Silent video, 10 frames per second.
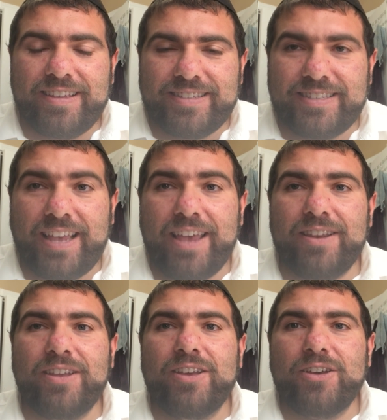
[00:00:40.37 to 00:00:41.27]

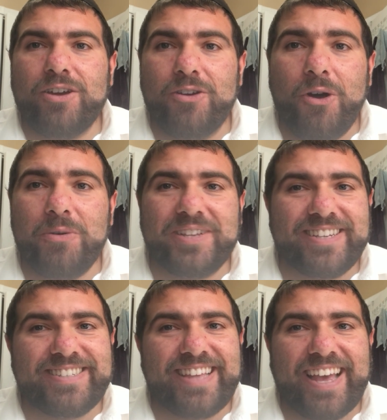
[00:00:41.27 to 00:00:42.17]
said connote
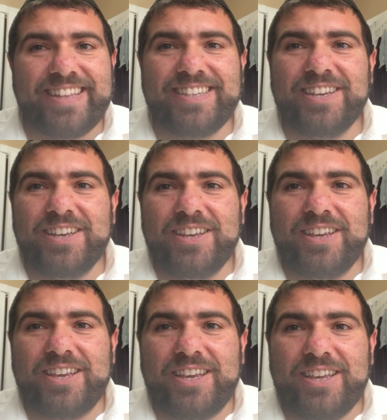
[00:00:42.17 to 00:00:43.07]
is that
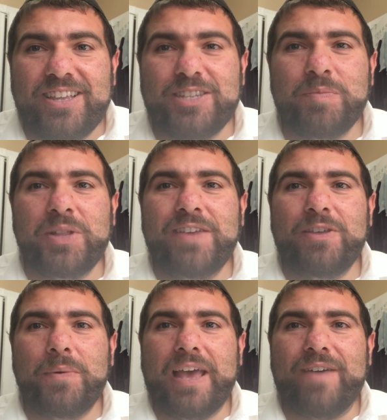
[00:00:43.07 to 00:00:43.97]
he doesn't believe
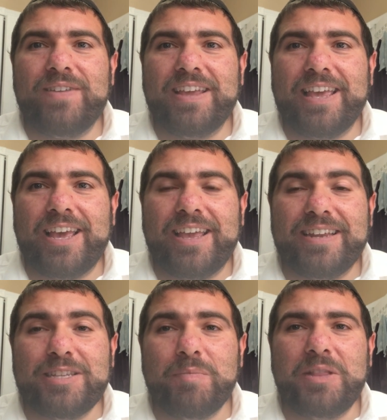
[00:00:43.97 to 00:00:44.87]
that we have any king. He
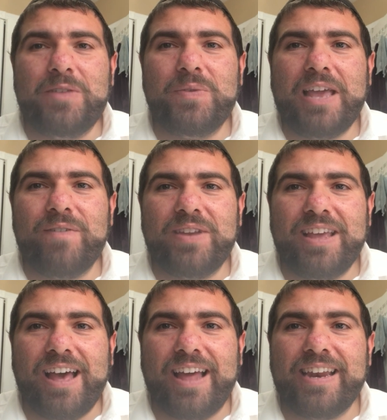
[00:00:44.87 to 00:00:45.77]
doesn't believe we have
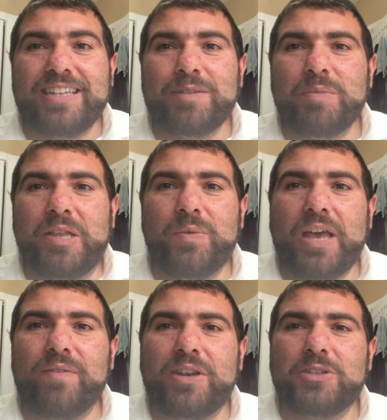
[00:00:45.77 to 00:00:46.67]
any God. He doesn't believe
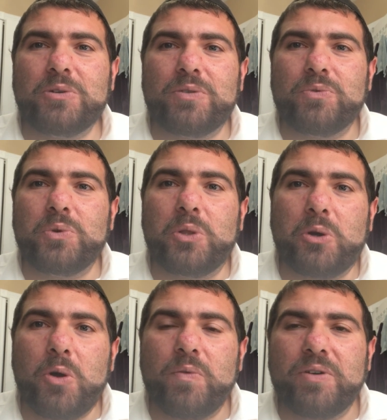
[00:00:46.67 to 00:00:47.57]
we have any sort of
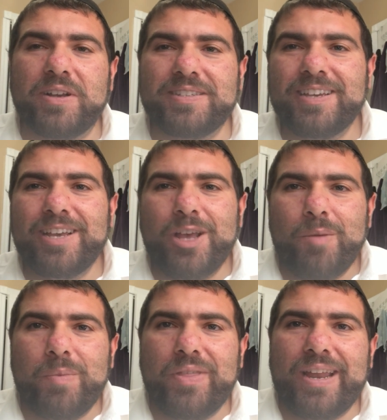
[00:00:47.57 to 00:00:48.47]
ruler over us.
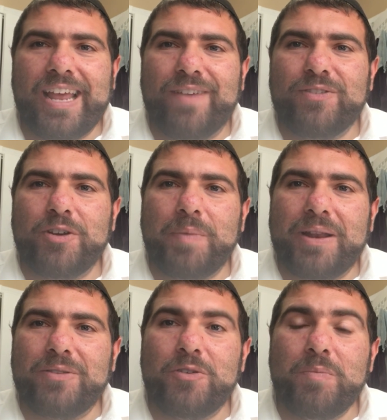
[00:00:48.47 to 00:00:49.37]
But then after
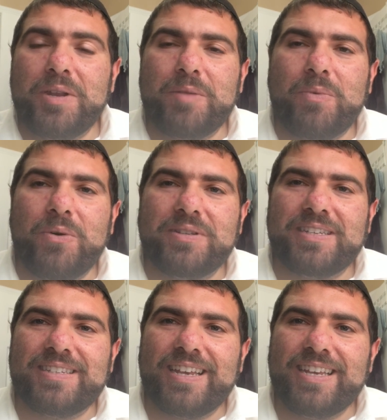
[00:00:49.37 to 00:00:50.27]
about a two-minute pause,
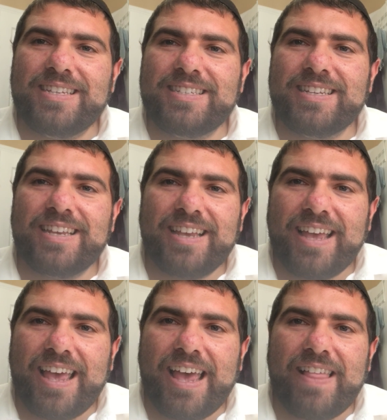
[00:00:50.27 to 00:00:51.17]
he says,
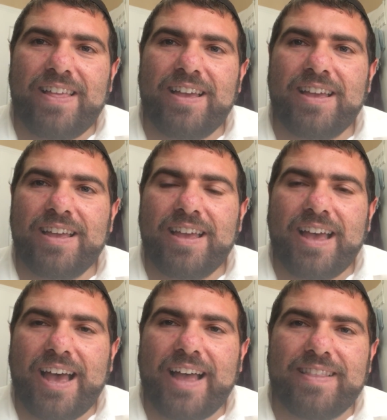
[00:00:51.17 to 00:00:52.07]
Ela
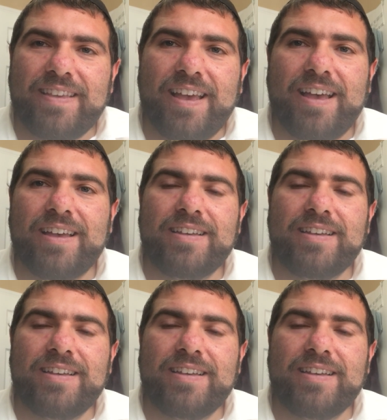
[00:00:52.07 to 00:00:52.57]
ata,